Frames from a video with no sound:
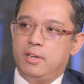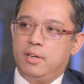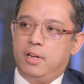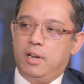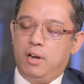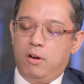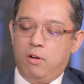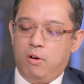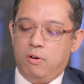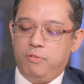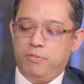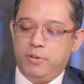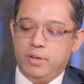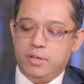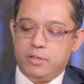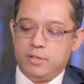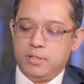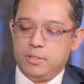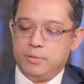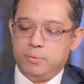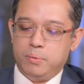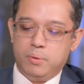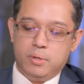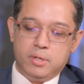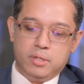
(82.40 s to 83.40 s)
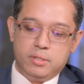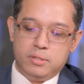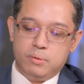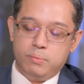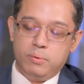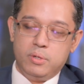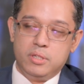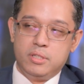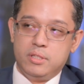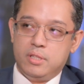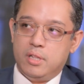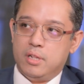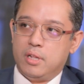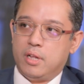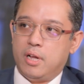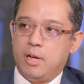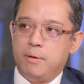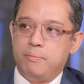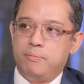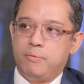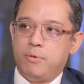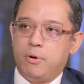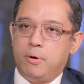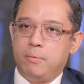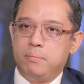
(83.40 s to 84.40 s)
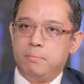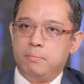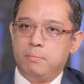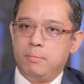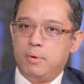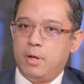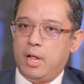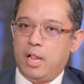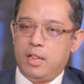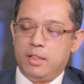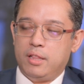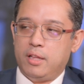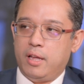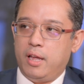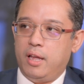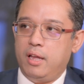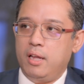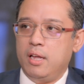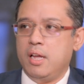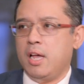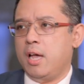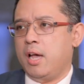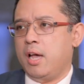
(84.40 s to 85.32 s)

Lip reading: A lot of interest will still come from healthcare.